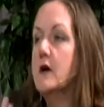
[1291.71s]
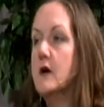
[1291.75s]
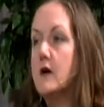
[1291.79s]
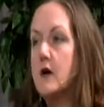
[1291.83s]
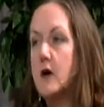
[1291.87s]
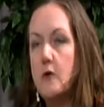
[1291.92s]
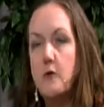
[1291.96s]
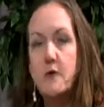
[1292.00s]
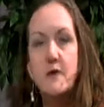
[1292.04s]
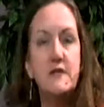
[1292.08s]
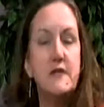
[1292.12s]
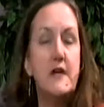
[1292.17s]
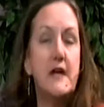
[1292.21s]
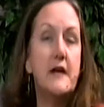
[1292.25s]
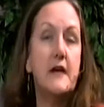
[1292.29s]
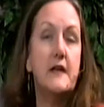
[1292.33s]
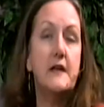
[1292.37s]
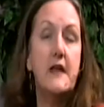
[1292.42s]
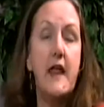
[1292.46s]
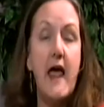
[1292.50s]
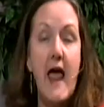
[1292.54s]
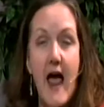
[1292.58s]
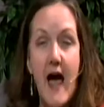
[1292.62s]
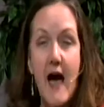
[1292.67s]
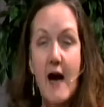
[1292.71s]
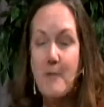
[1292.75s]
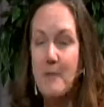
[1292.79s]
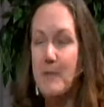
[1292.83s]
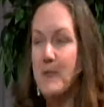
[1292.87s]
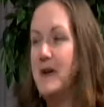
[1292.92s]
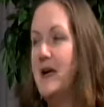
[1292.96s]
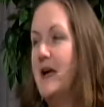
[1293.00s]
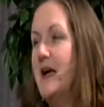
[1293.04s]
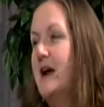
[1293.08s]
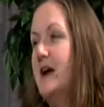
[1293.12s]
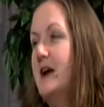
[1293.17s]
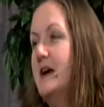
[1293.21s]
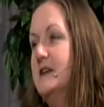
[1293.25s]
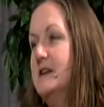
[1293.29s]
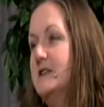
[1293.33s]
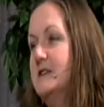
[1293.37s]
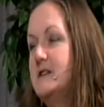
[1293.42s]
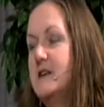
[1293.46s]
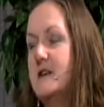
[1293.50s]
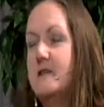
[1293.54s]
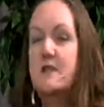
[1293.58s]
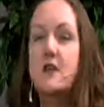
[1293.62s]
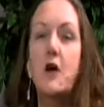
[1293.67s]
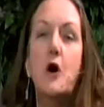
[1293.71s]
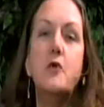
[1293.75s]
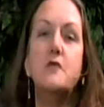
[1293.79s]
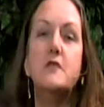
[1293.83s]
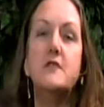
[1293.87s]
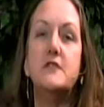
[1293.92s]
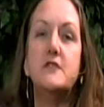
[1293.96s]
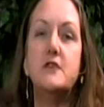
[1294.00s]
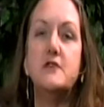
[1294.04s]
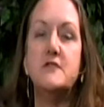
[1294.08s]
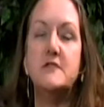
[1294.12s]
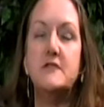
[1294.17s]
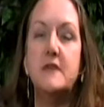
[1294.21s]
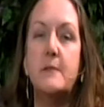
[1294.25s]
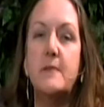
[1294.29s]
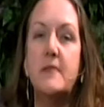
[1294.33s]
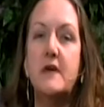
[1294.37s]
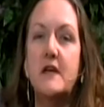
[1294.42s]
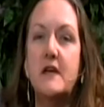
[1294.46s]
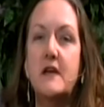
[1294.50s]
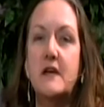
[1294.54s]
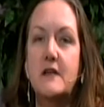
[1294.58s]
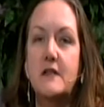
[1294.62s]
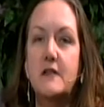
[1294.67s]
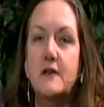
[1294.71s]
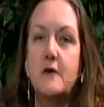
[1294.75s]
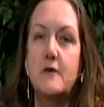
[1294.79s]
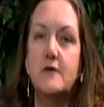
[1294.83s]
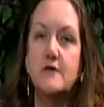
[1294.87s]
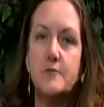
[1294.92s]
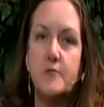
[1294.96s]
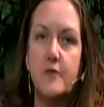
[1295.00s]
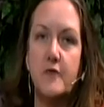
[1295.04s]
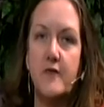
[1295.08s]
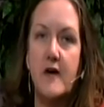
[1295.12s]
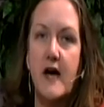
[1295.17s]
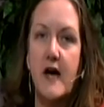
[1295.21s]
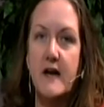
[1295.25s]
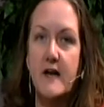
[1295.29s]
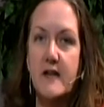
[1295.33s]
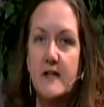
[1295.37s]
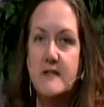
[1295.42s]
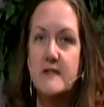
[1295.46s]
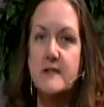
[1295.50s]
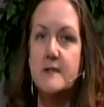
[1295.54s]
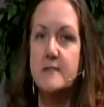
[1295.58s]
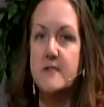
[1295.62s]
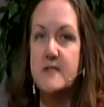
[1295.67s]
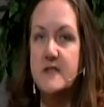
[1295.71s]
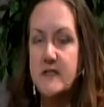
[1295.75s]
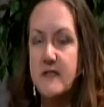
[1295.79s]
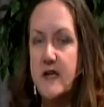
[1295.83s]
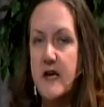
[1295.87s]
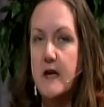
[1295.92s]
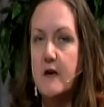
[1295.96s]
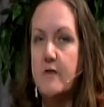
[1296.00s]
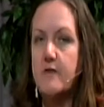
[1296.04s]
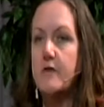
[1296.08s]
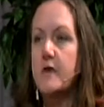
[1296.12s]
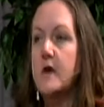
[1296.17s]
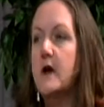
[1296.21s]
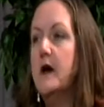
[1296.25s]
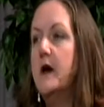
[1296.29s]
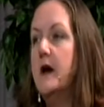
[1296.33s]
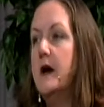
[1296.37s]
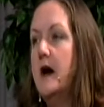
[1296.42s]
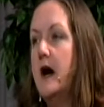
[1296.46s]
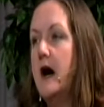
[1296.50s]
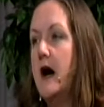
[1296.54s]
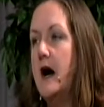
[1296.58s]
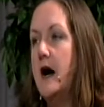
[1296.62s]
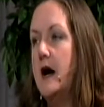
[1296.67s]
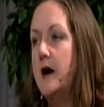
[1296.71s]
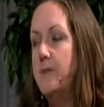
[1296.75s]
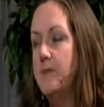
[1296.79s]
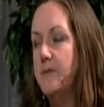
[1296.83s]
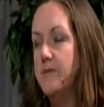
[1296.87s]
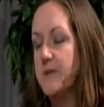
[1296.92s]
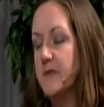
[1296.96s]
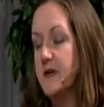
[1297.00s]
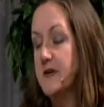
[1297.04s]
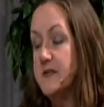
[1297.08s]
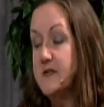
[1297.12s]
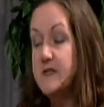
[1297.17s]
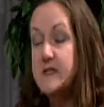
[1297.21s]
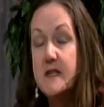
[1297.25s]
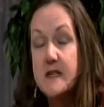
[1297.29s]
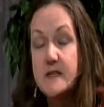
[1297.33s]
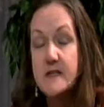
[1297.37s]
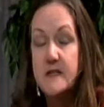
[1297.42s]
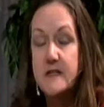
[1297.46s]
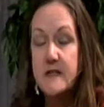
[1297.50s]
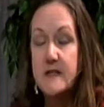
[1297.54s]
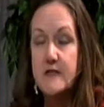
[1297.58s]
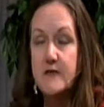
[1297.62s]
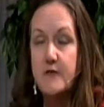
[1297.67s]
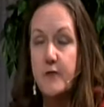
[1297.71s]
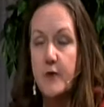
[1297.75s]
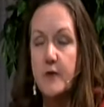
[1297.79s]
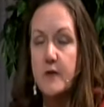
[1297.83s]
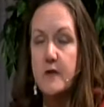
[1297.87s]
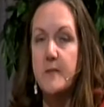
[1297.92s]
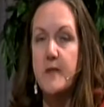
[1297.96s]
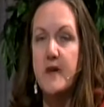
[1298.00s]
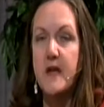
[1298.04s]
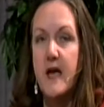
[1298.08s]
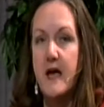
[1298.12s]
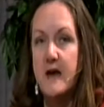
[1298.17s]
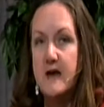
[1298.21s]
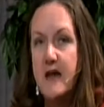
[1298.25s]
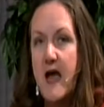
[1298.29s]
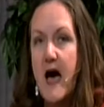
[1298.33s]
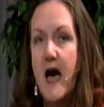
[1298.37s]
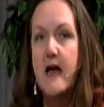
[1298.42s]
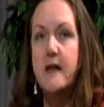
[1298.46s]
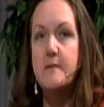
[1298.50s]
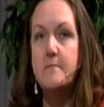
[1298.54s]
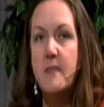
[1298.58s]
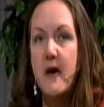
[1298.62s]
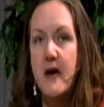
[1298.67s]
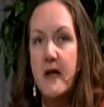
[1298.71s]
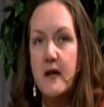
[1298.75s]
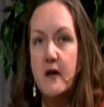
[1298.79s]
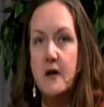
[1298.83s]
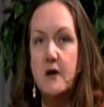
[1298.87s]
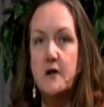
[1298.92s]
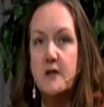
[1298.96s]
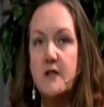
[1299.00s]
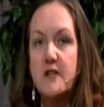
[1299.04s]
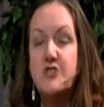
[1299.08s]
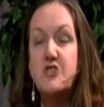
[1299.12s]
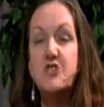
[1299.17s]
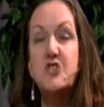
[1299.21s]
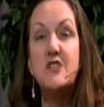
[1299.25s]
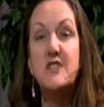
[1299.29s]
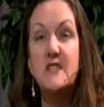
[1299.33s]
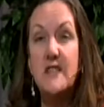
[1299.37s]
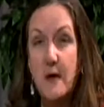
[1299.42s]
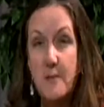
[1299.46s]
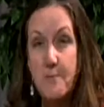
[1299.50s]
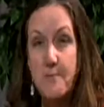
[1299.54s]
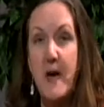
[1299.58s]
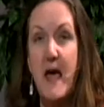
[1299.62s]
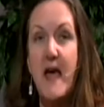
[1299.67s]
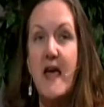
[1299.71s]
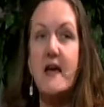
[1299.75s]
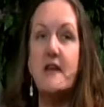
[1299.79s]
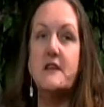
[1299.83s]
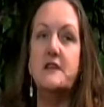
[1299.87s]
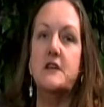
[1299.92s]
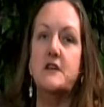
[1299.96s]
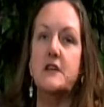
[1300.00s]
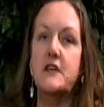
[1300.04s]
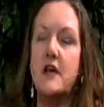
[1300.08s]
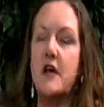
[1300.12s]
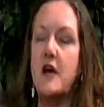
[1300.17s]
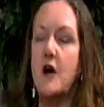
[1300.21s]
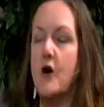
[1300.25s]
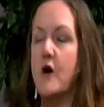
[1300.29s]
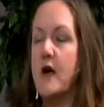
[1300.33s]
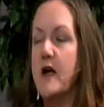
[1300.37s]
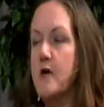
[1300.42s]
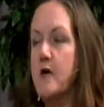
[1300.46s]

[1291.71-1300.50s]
go and take a nap, and know that there's somebody in there who's providing some safe assistance for them. Again, non-medical, it's just companion care.